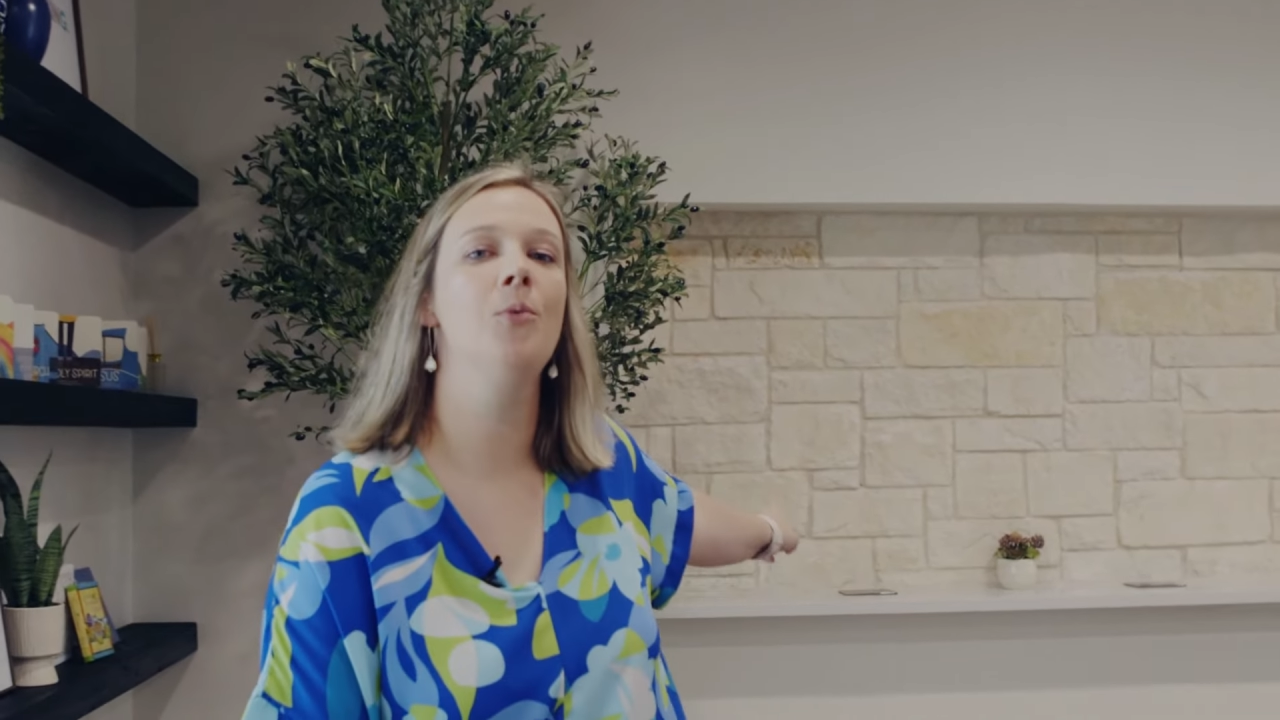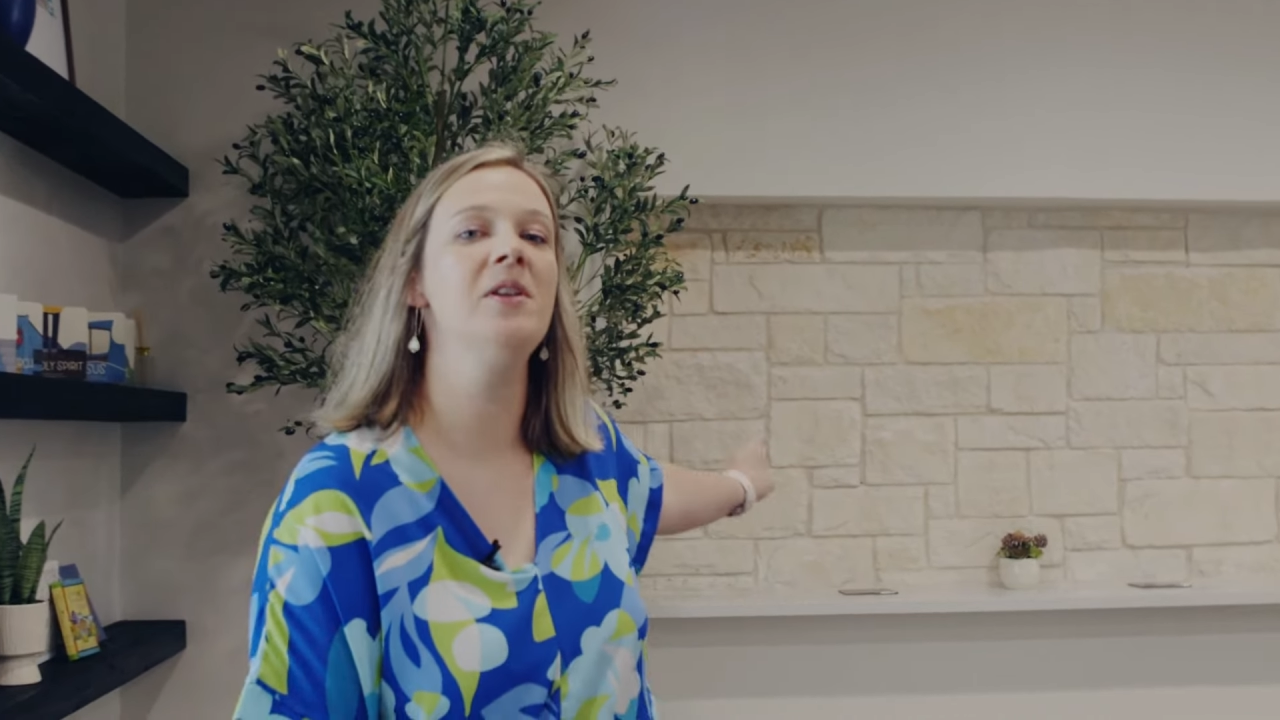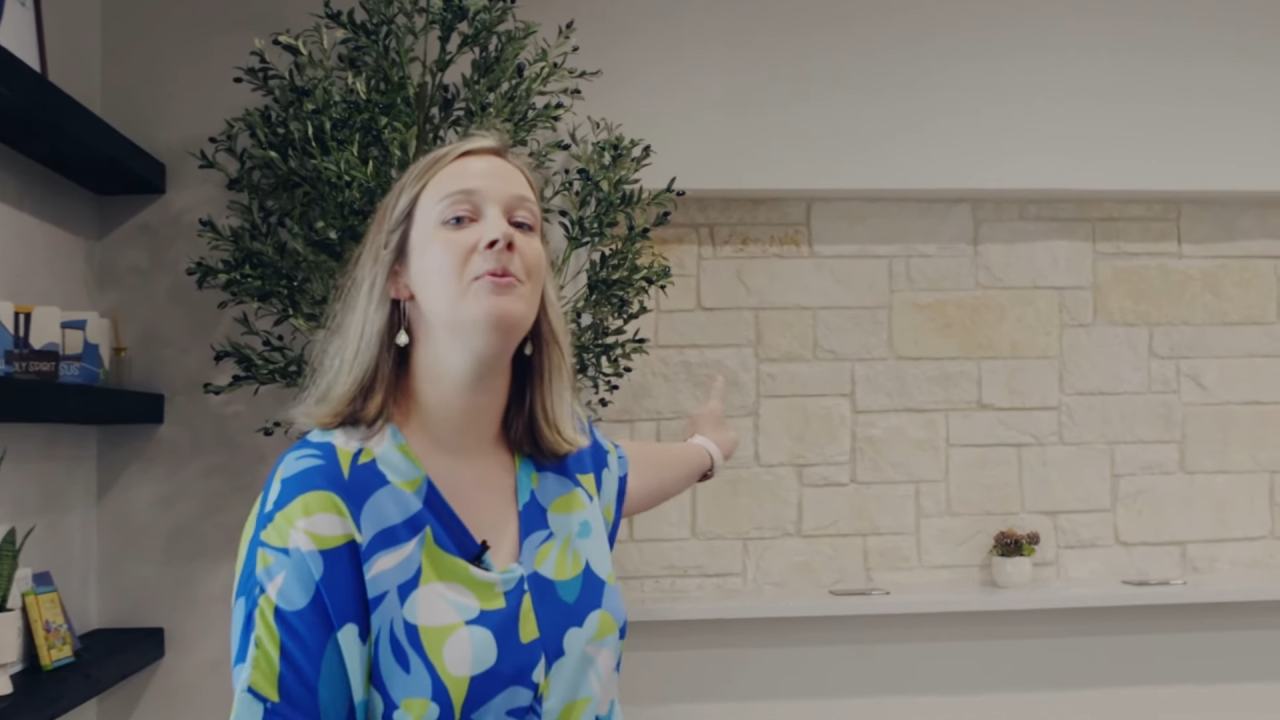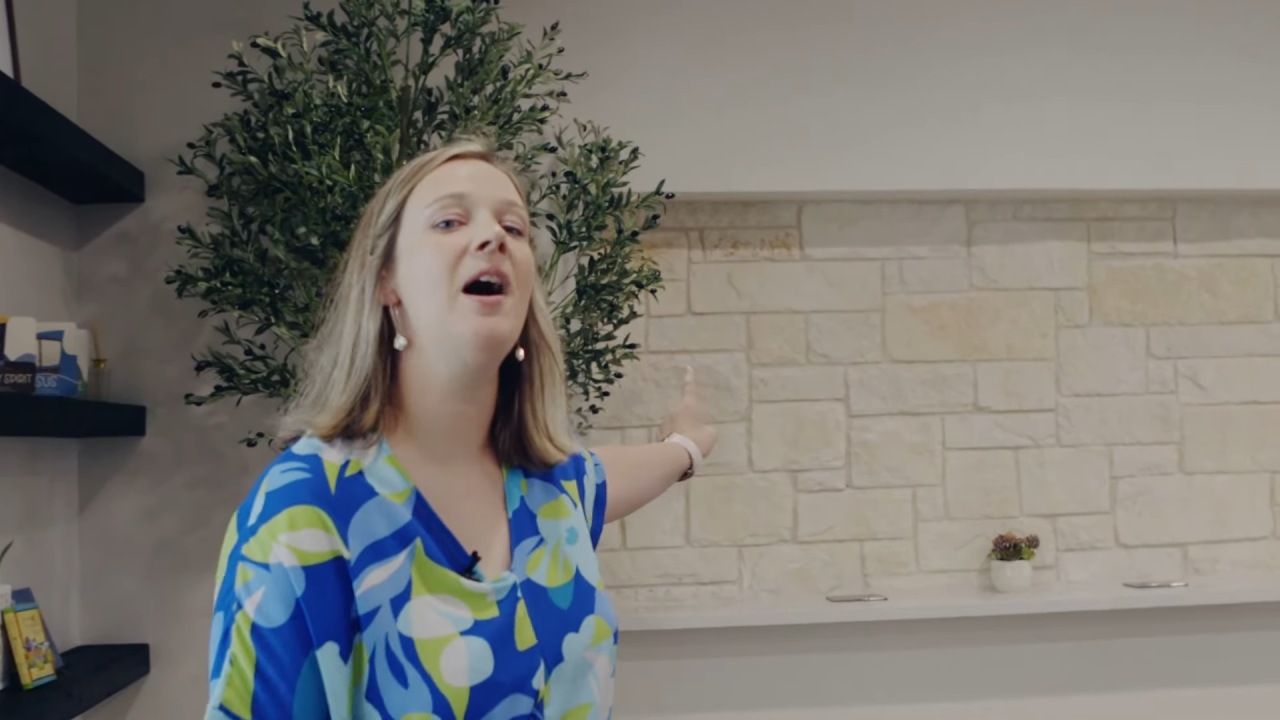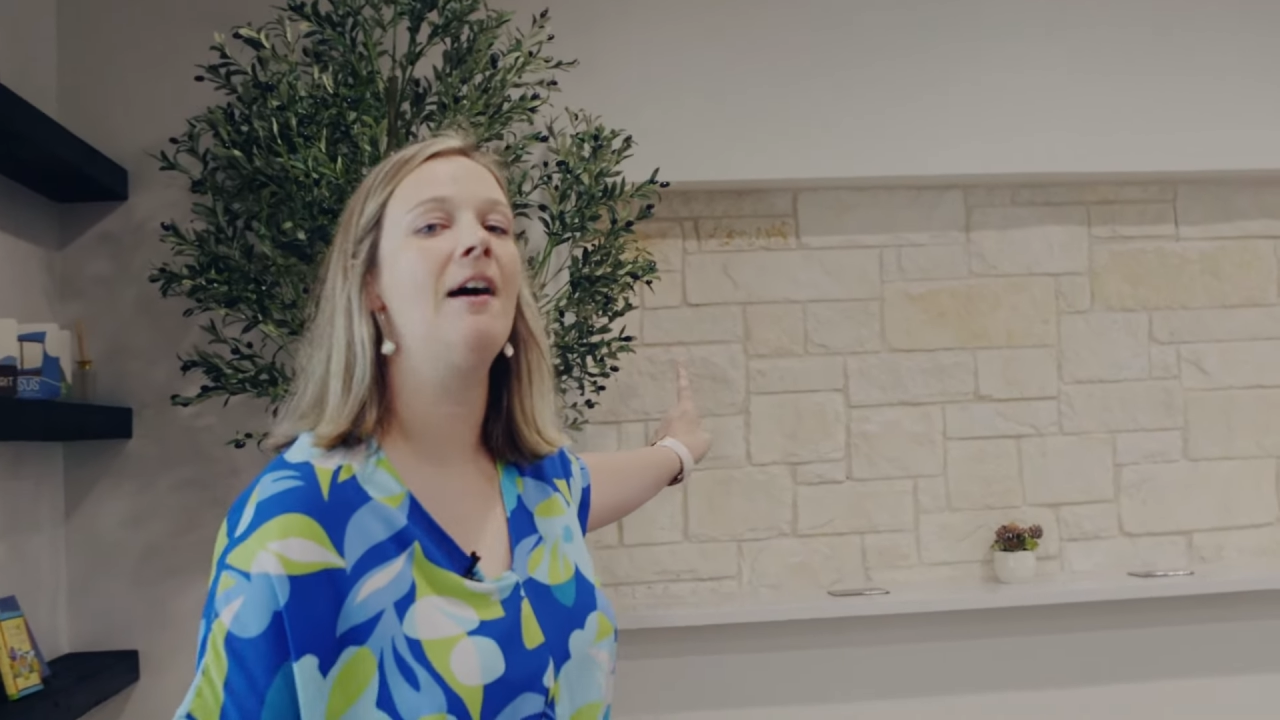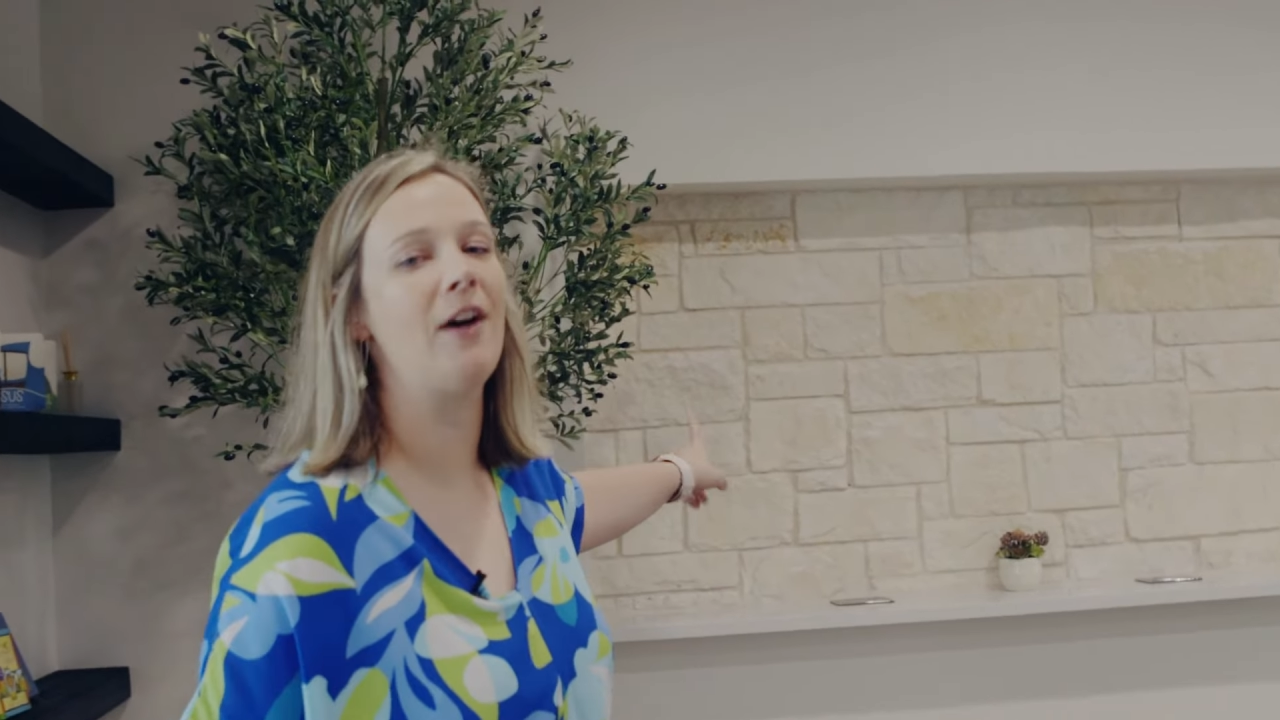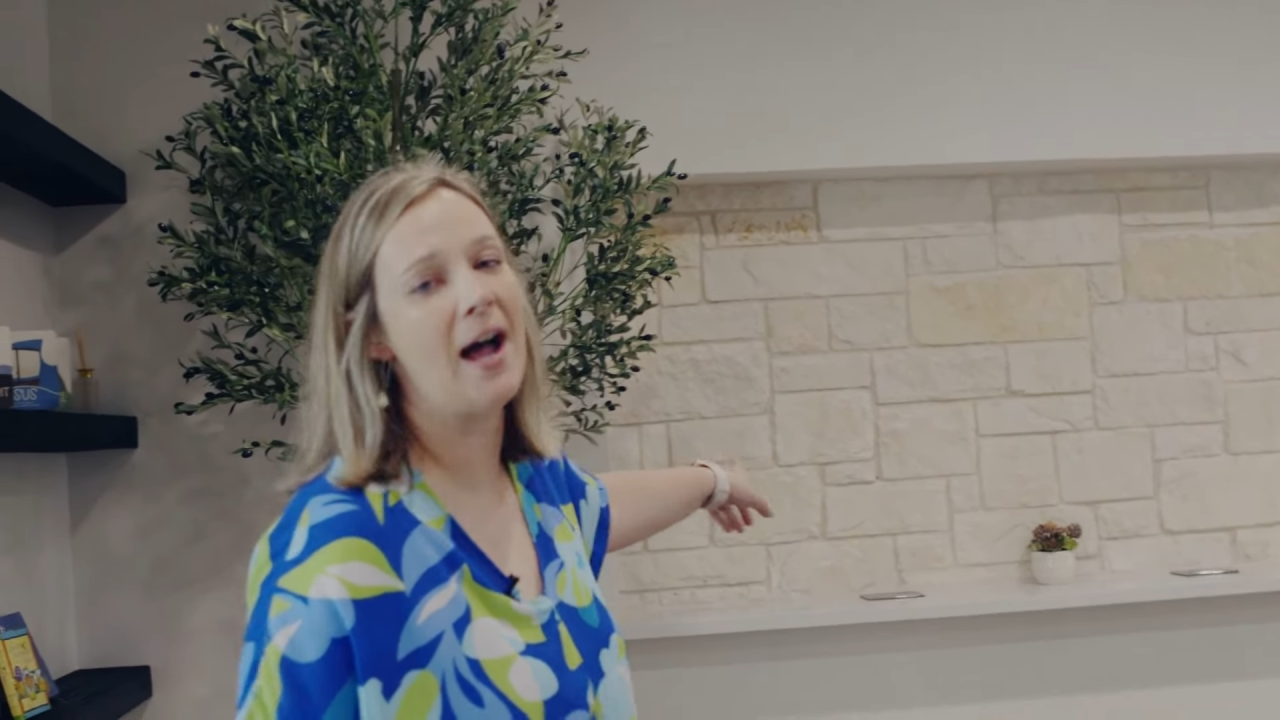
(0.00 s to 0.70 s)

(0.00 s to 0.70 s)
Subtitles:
We will have